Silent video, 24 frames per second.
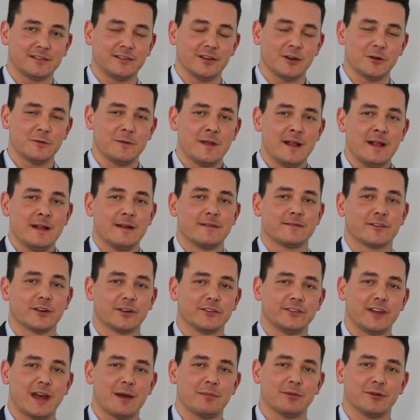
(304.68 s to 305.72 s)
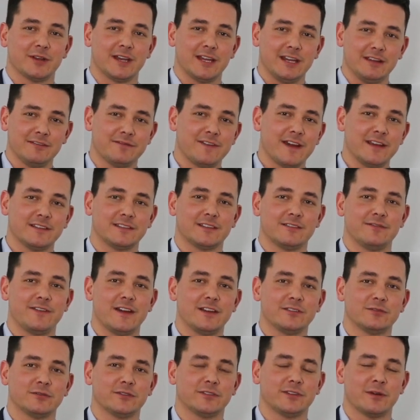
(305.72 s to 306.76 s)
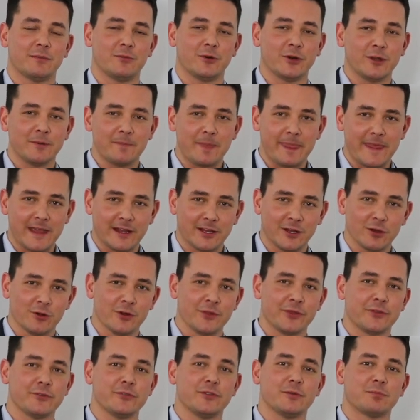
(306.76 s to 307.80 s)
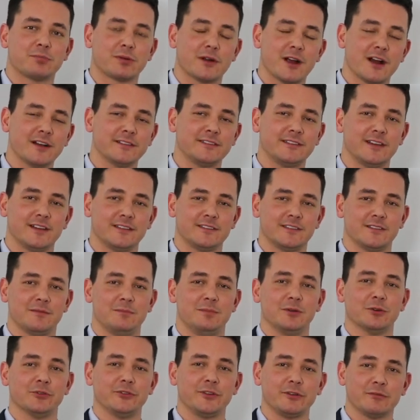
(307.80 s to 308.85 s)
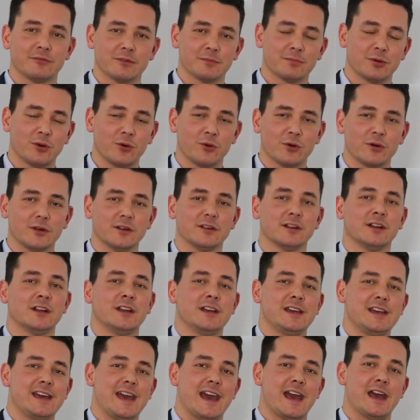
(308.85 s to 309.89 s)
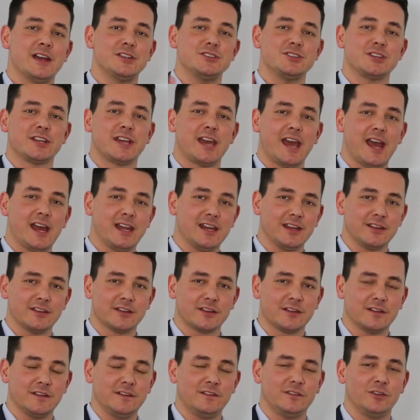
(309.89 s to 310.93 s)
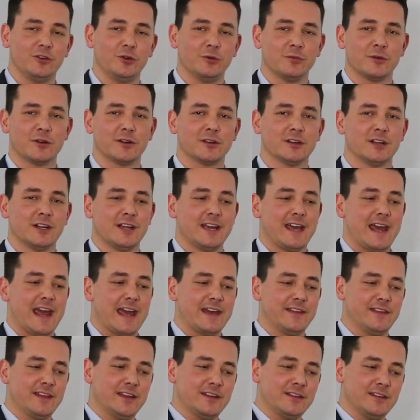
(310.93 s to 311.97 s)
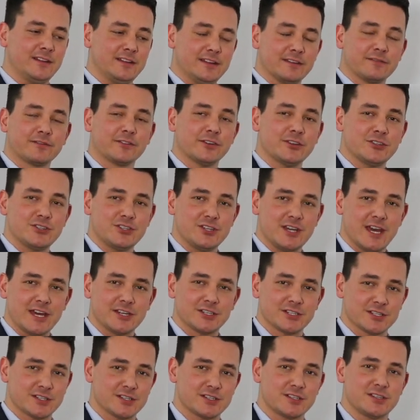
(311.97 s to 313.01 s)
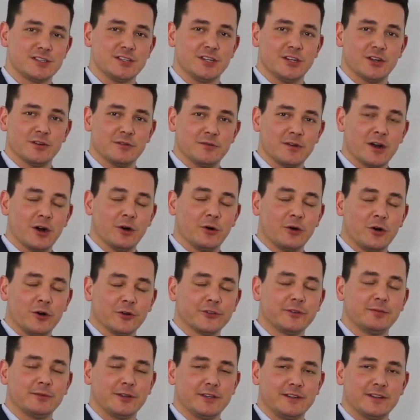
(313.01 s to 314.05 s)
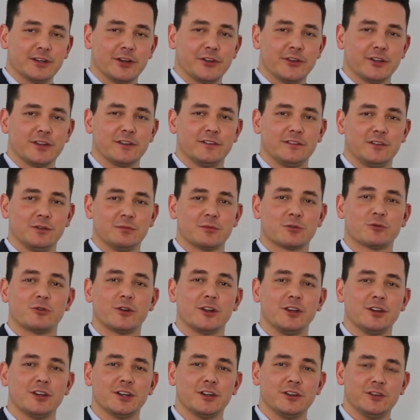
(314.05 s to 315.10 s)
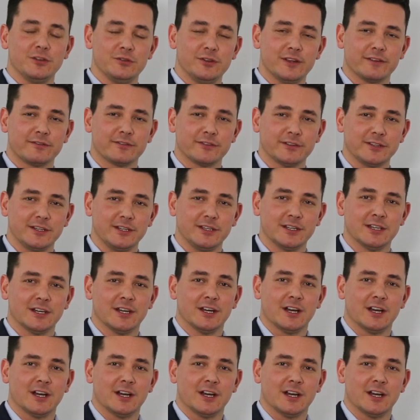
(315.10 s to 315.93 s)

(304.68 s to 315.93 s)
So, for example, getting face to face with someone and going through the process of building rapport, educating the consumer, and then differentiation. Ultimately telling the consumer, what are you going to do differently